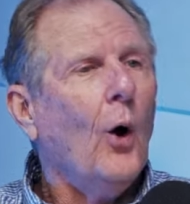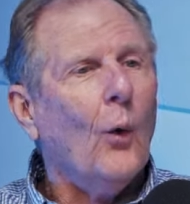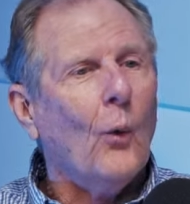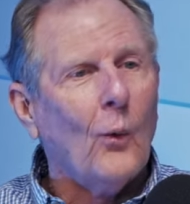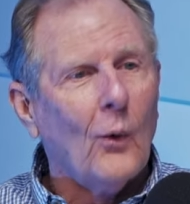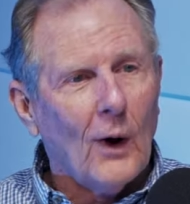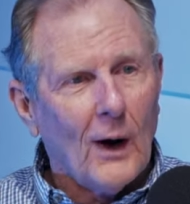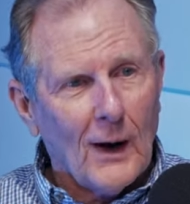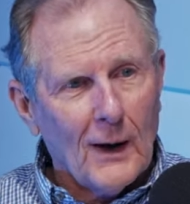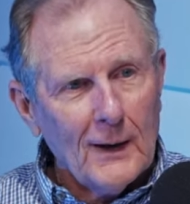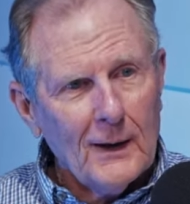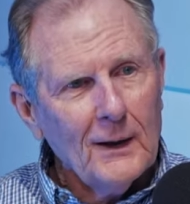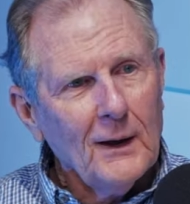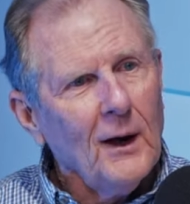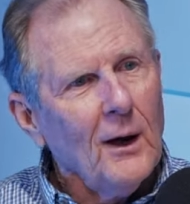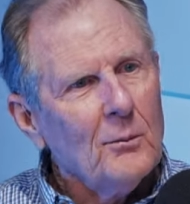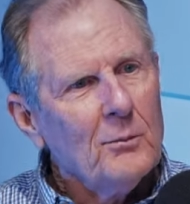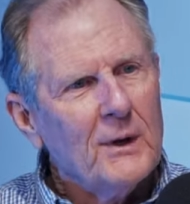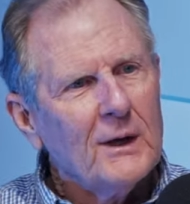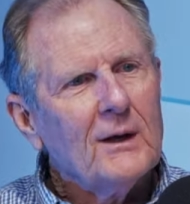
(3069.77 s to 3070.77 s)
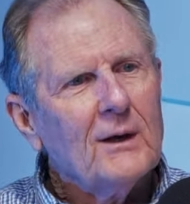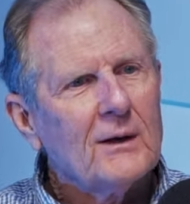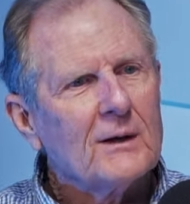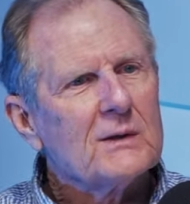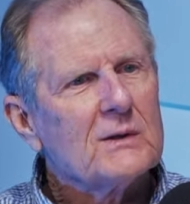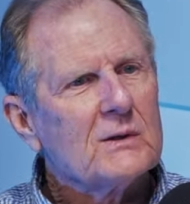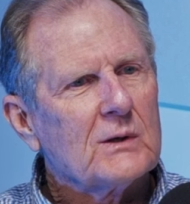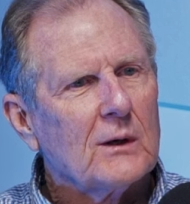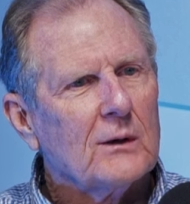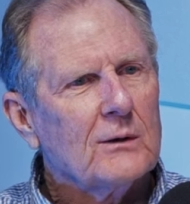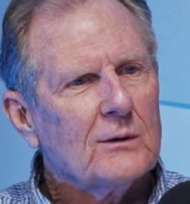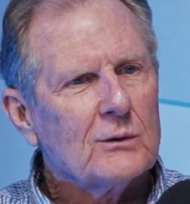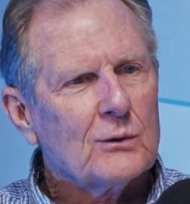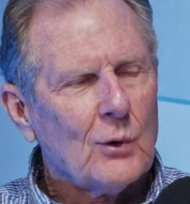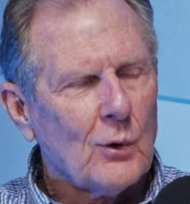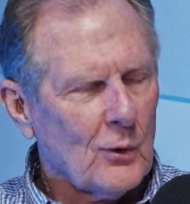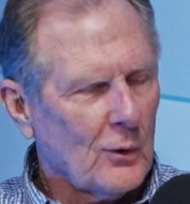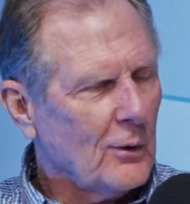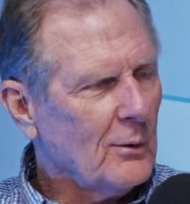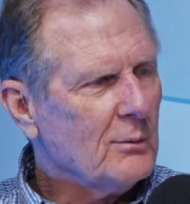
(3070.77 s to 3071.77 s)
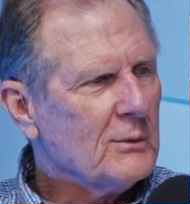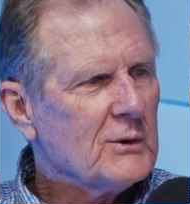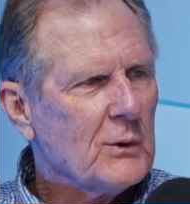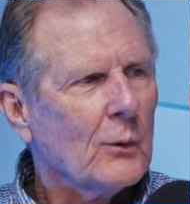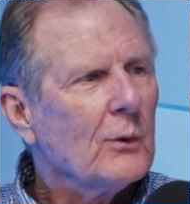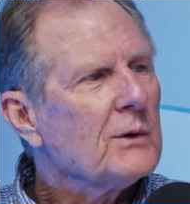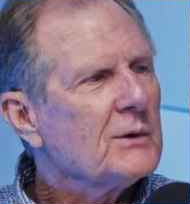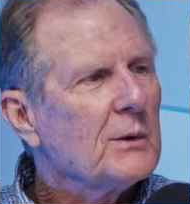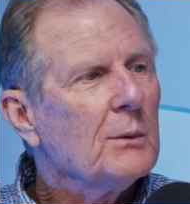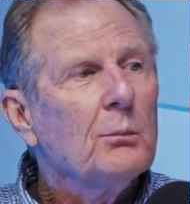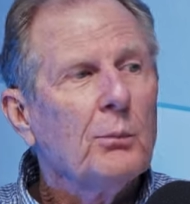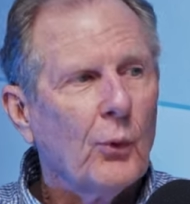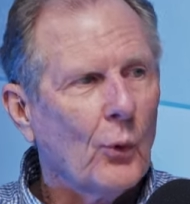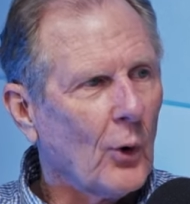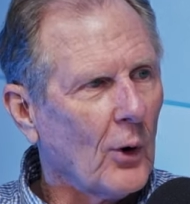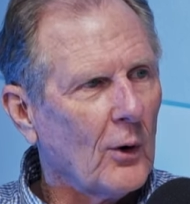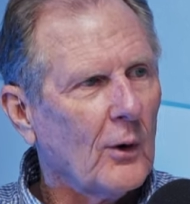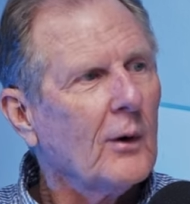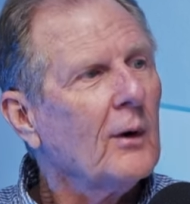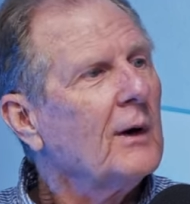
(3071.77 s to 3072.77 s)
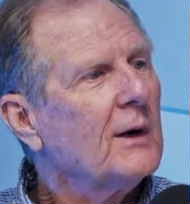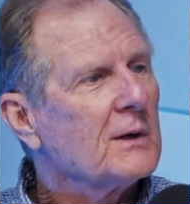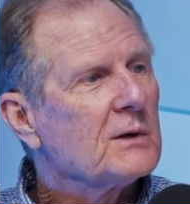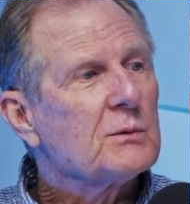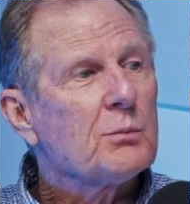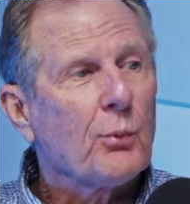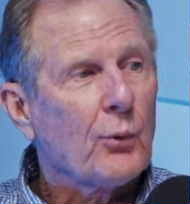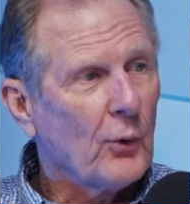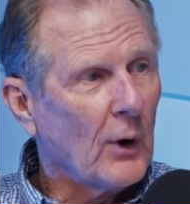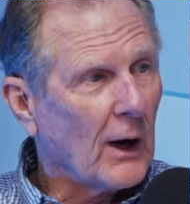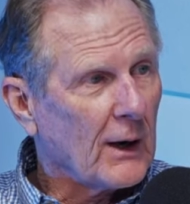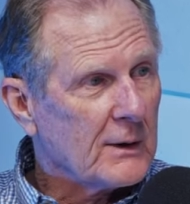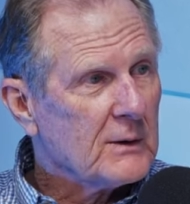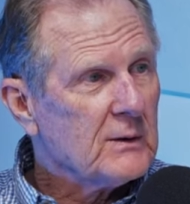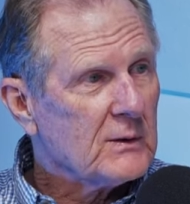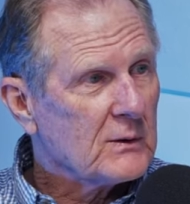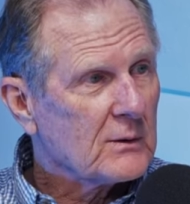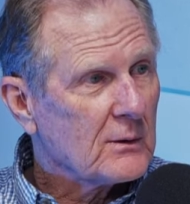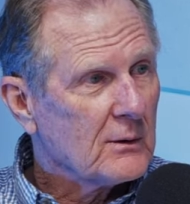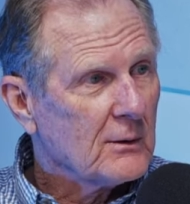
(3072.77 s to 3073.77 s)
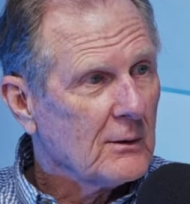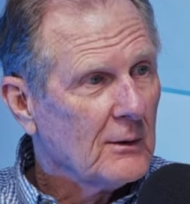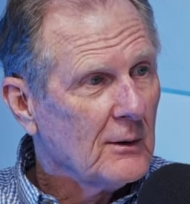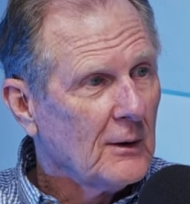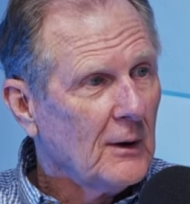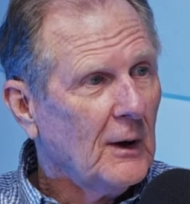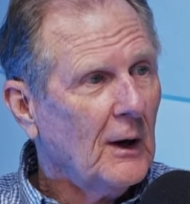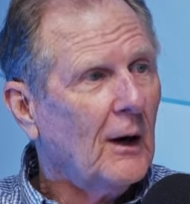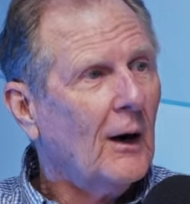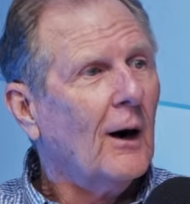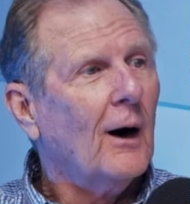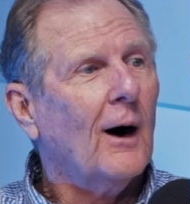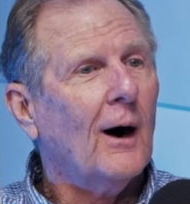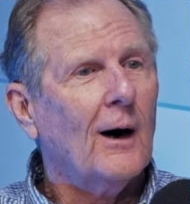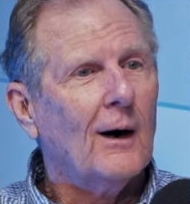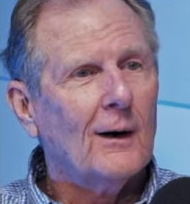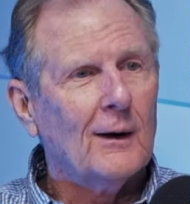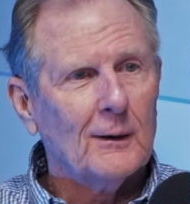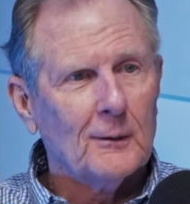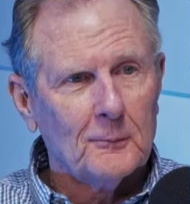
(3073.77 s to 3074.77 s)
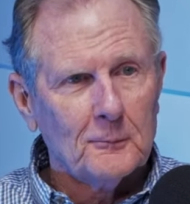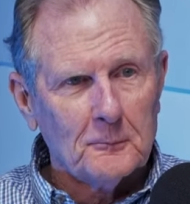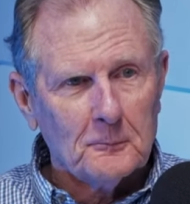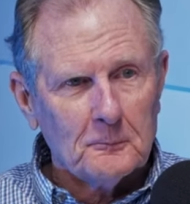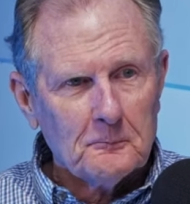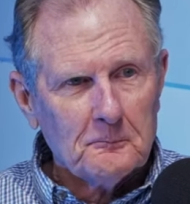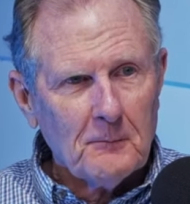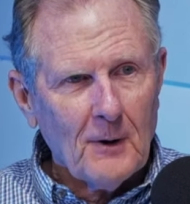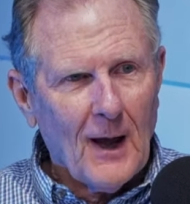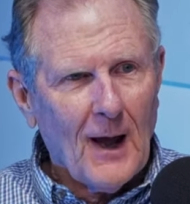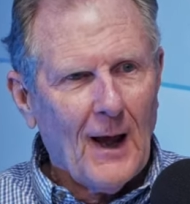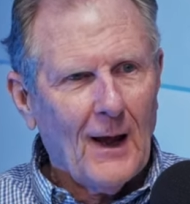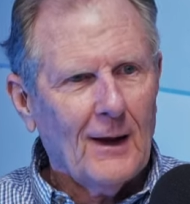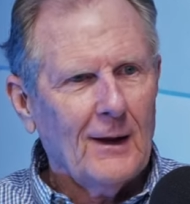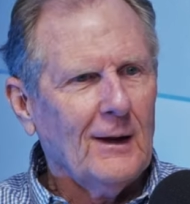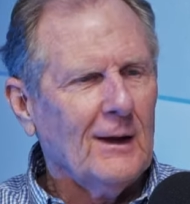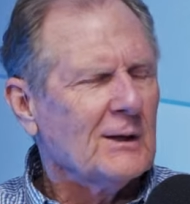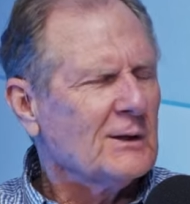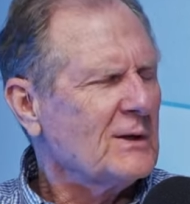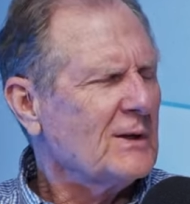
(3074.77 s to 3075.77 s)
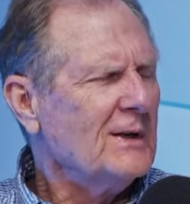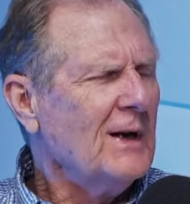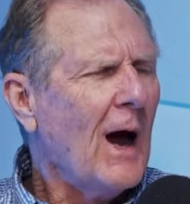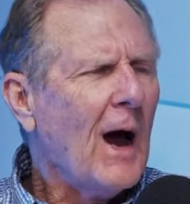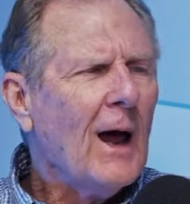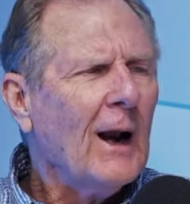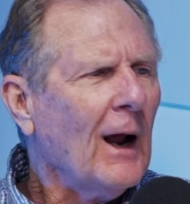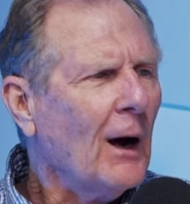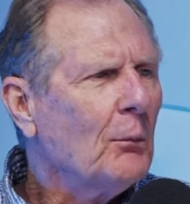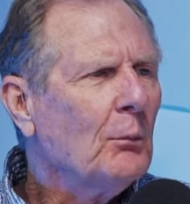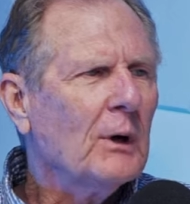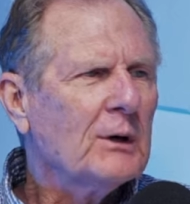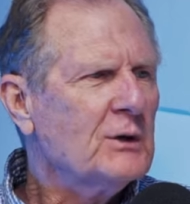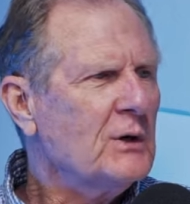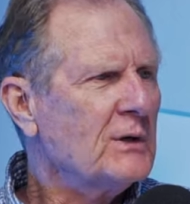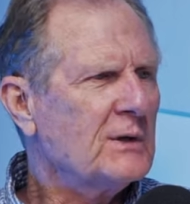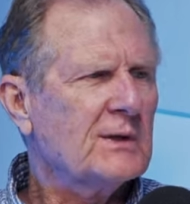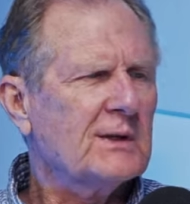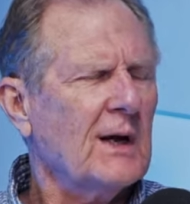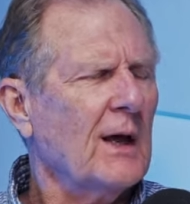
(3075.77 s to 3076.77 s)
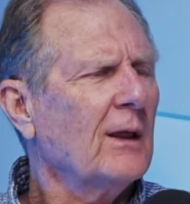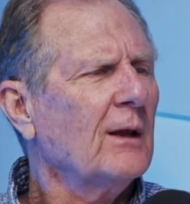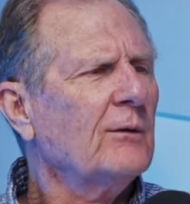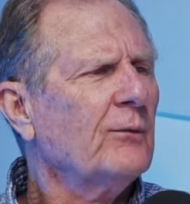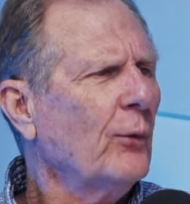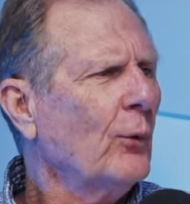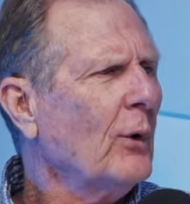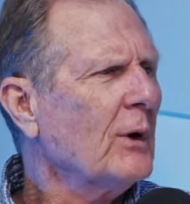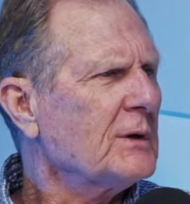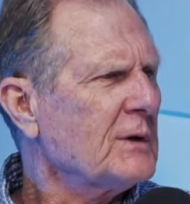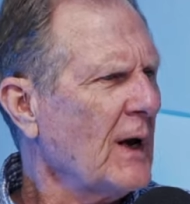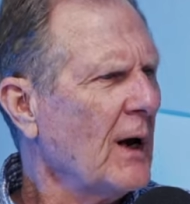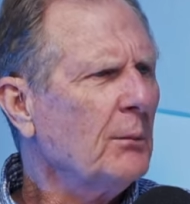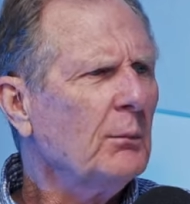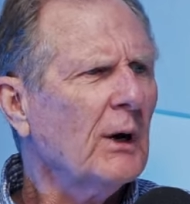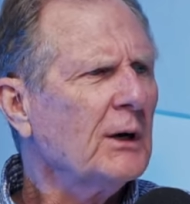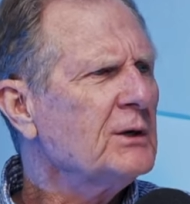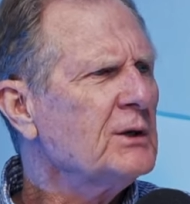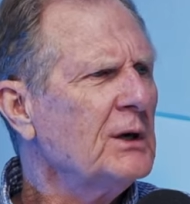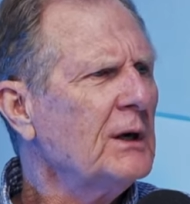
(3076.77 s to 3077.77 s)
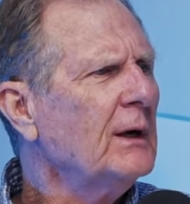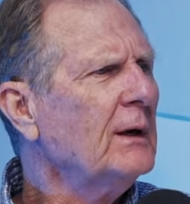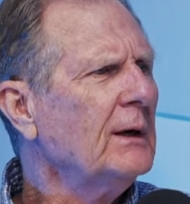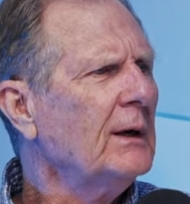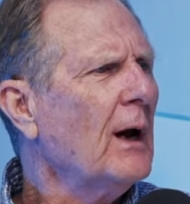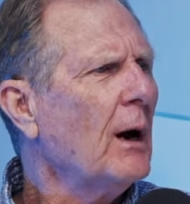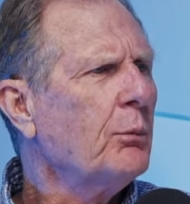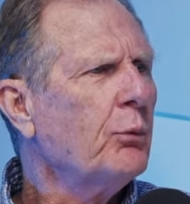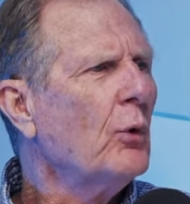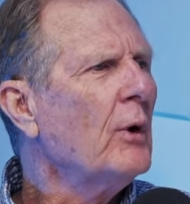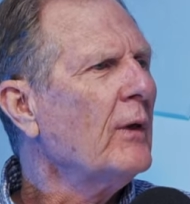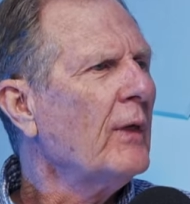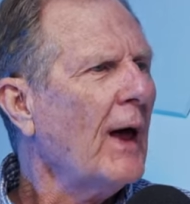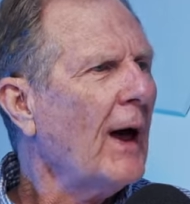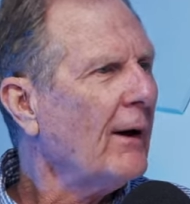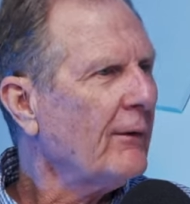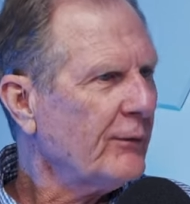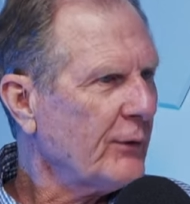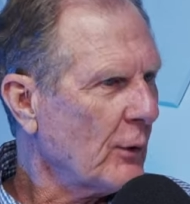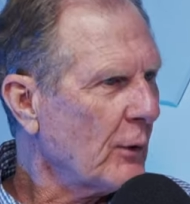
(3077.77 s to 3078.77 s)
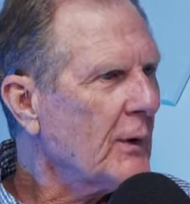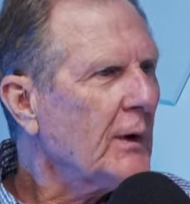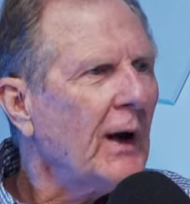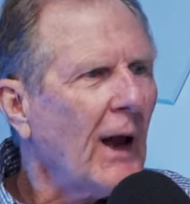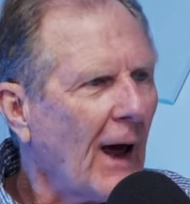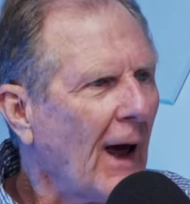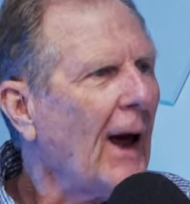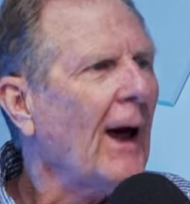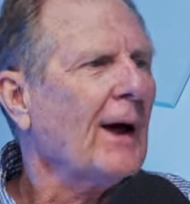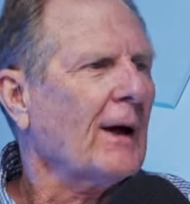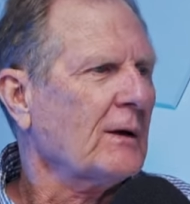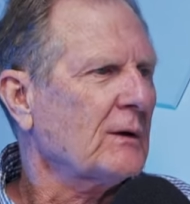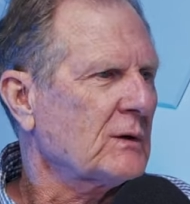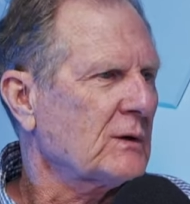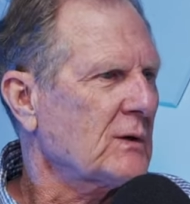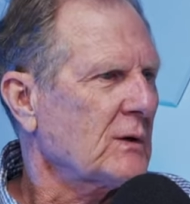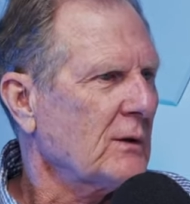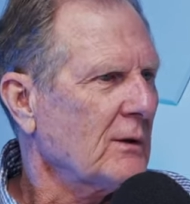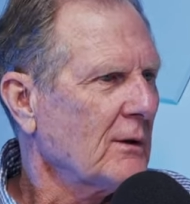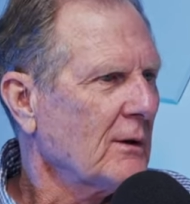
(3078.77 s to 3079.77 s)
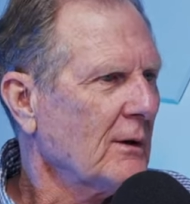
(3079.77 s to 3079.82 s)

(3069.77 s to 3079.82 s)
Why? Because terms are as important as price. There you go. It's not how much you sell it for. It's how much you end up with after tax.